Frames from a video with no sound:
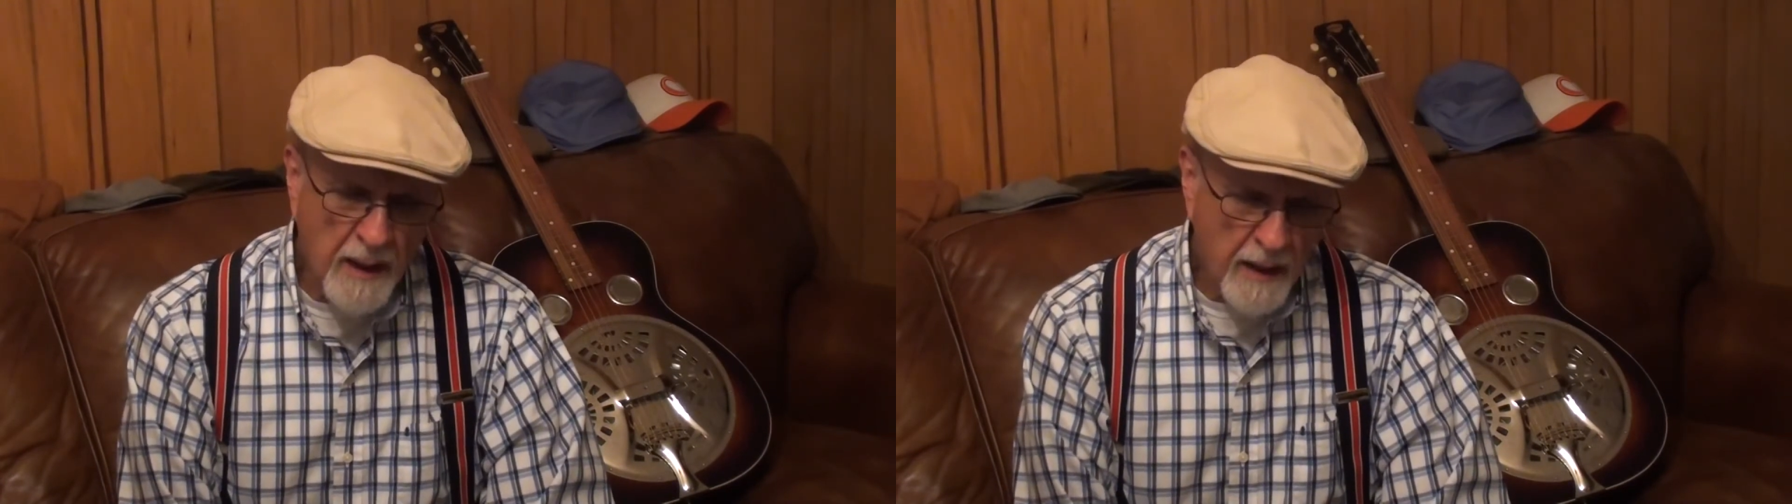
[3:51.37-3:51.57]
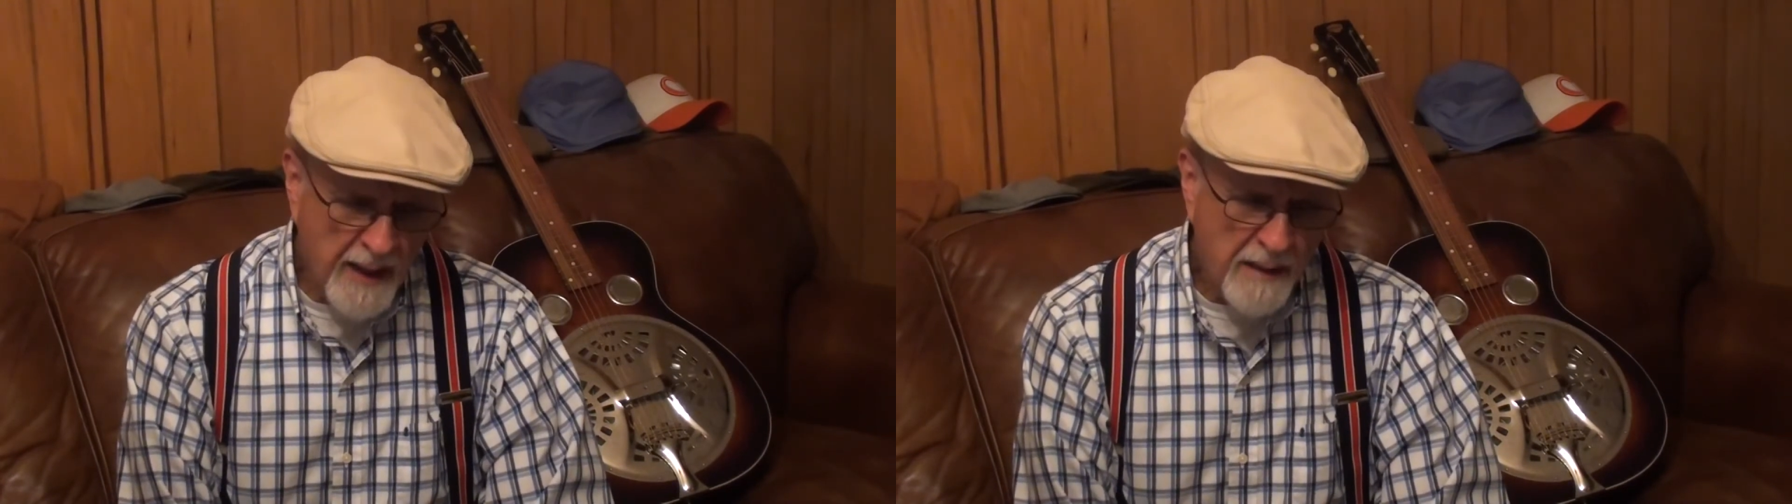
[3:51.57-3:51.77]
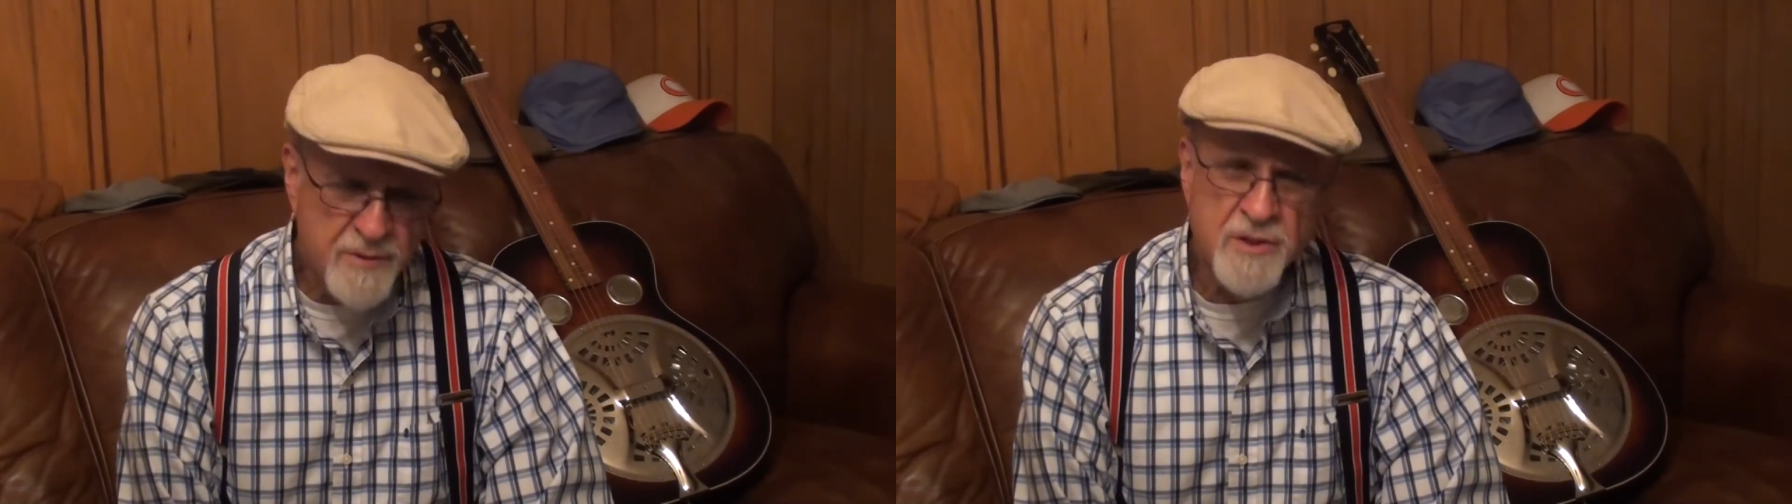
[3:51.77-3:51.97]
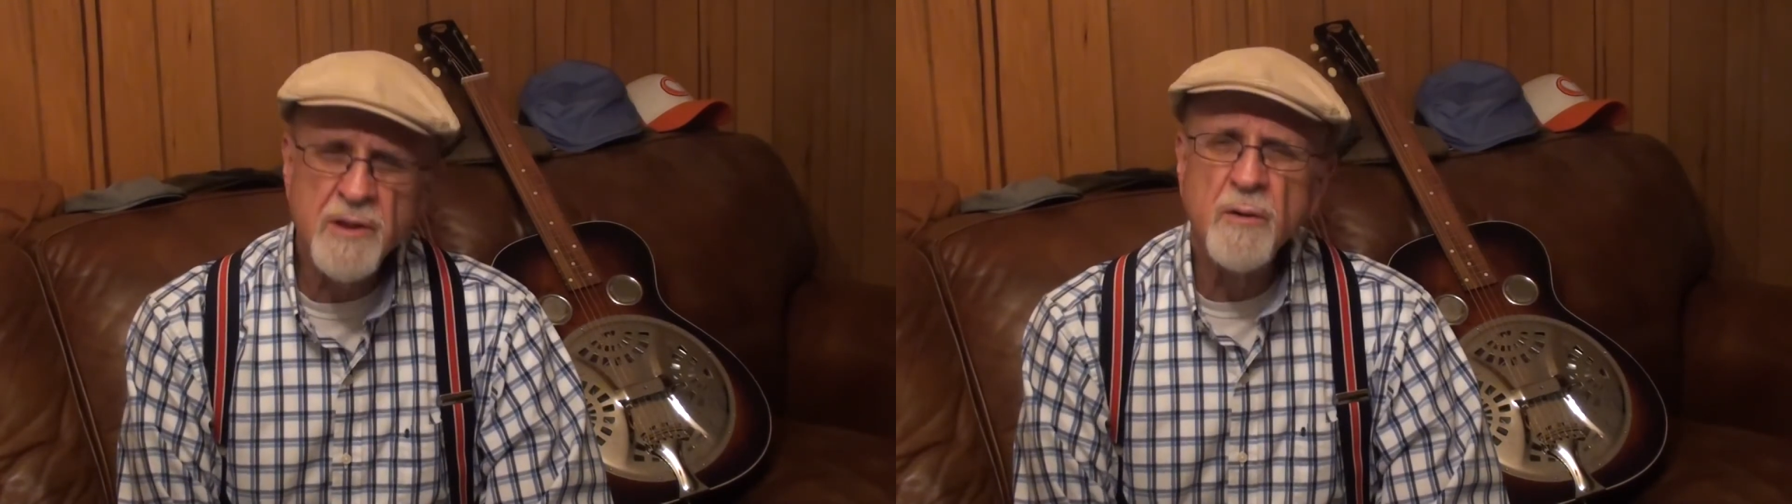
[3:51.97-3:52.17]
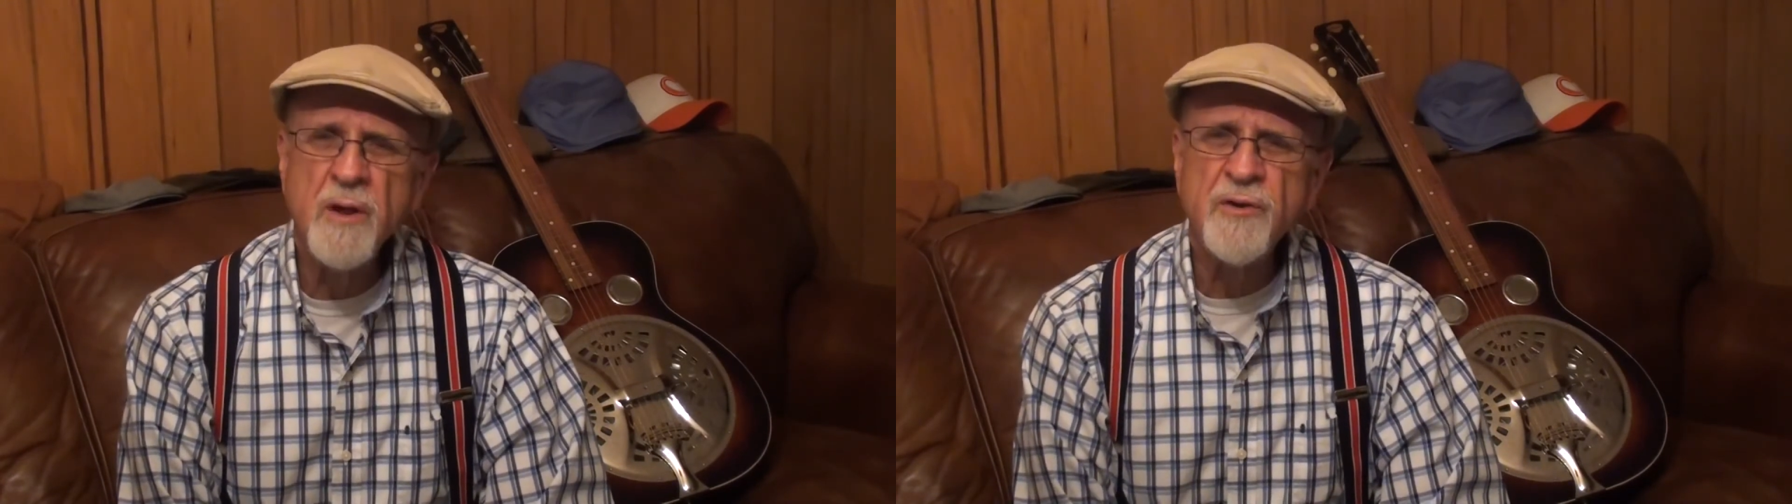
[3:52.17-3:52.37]
lap
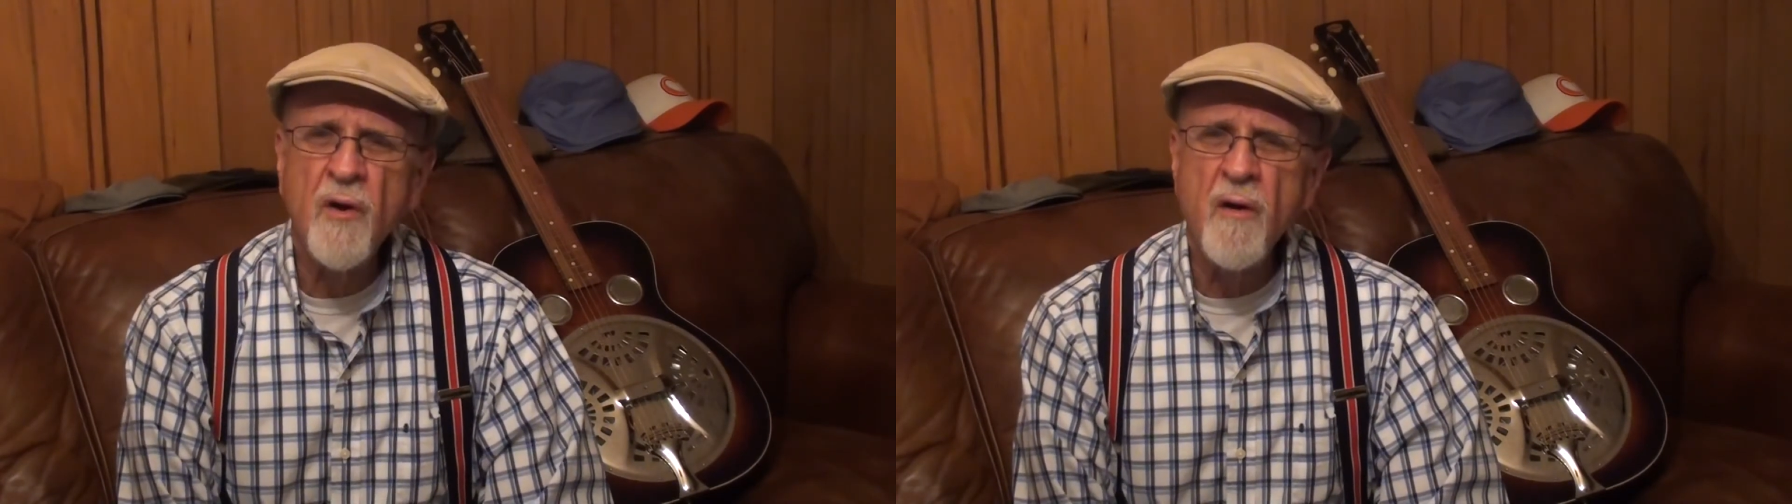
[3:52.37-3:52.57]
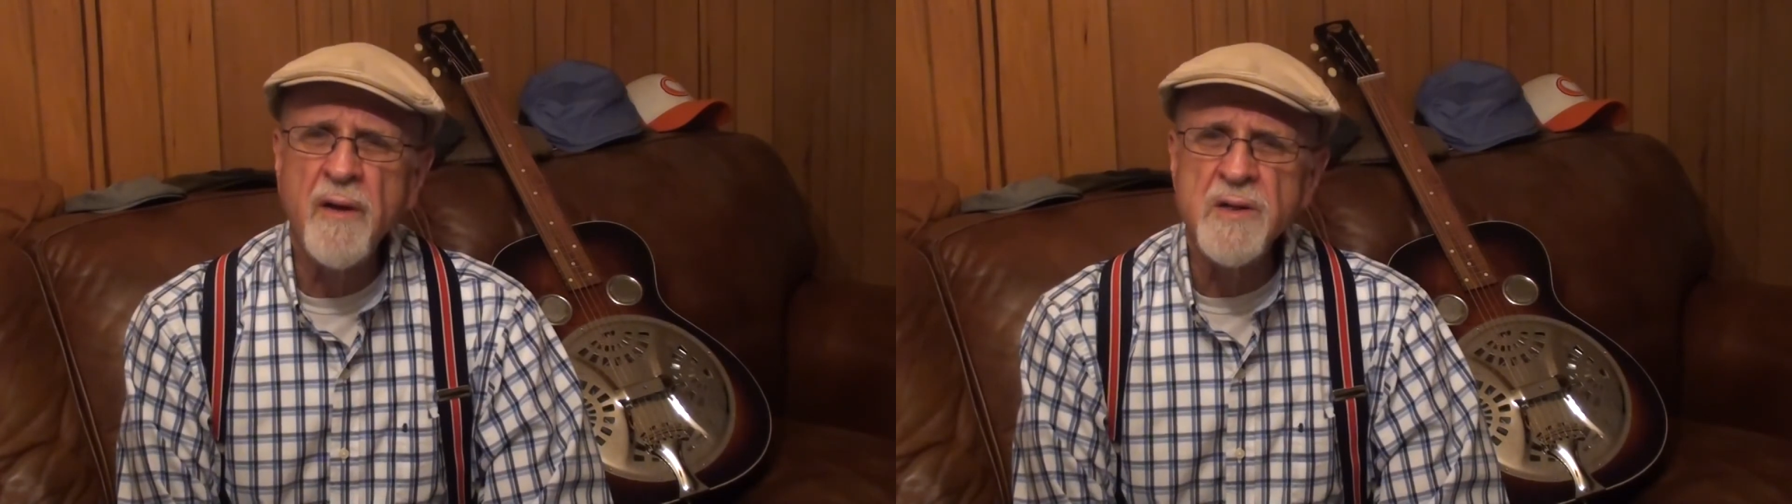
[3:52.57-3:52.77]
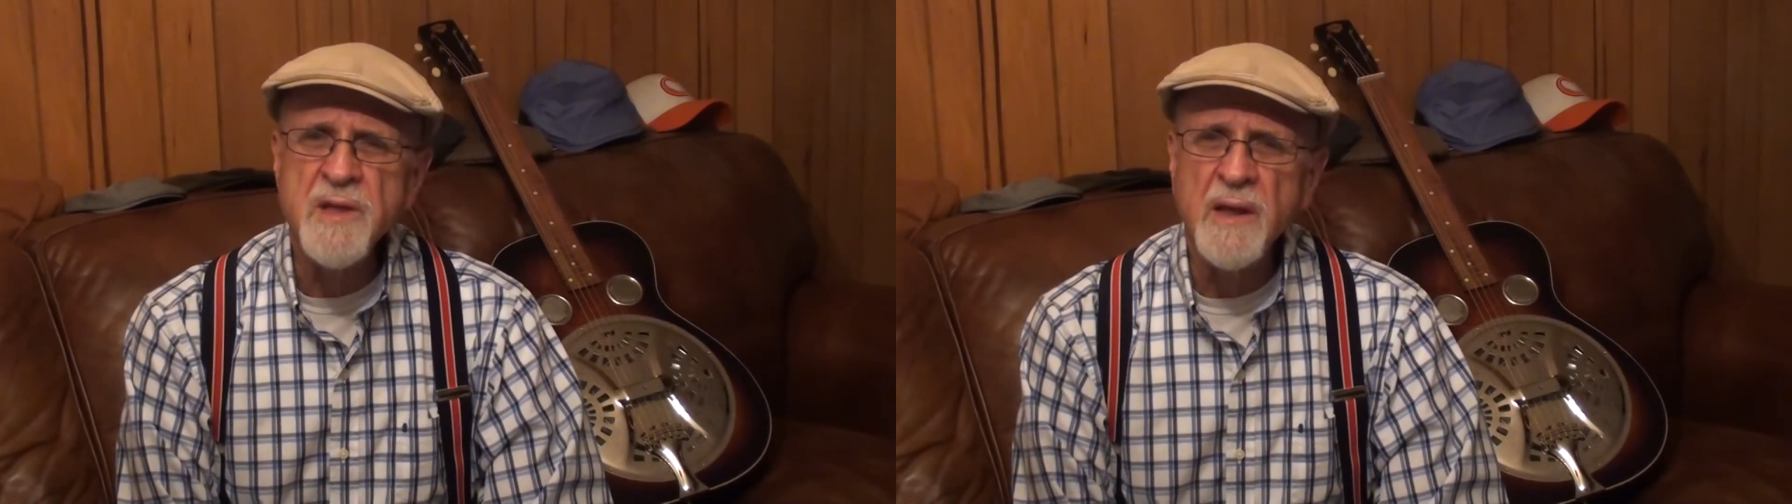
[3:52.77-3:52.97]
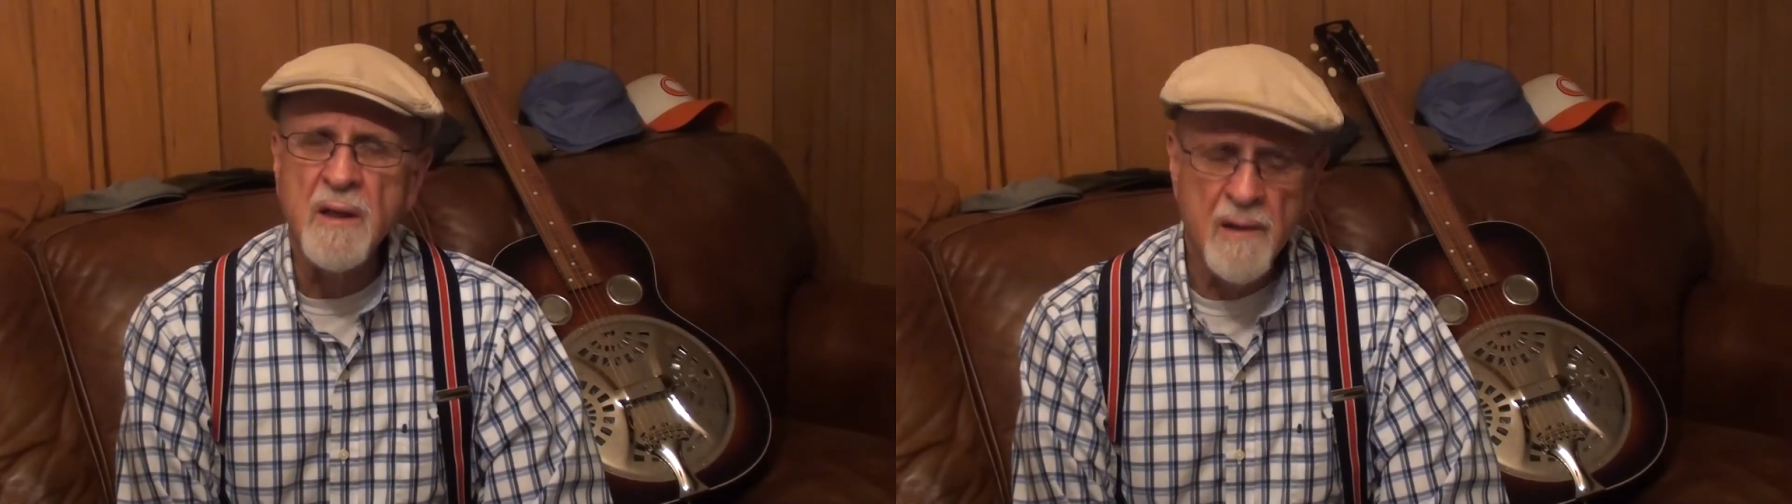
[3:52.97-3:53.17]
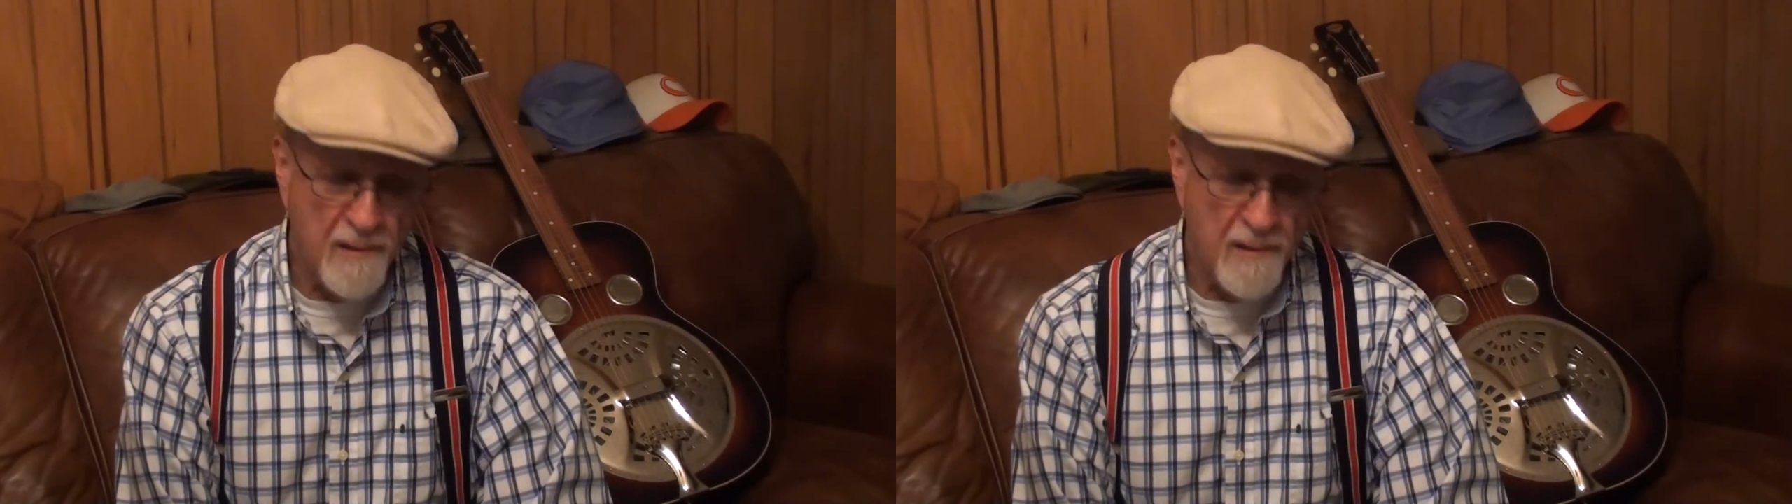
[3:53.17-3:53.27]
steel guitar in his hand.